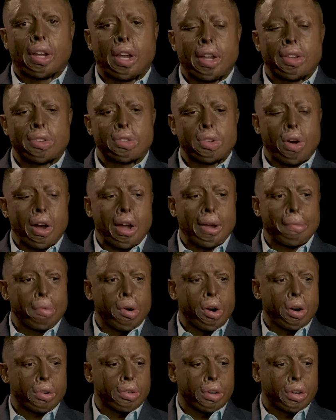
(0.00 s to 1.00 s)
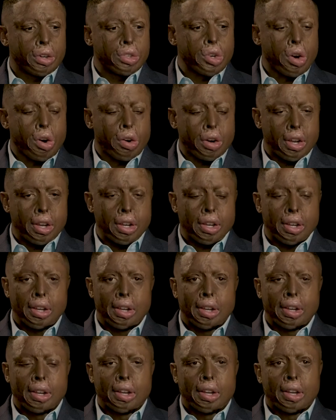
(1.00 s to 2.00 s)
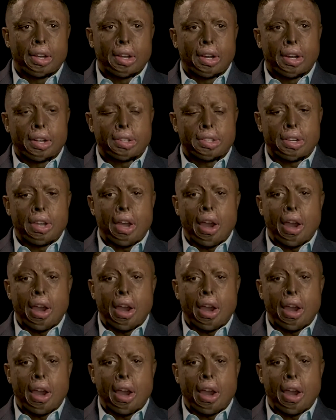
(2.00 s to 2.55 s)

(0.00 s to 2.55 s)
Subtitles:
And so I embarked on a journey to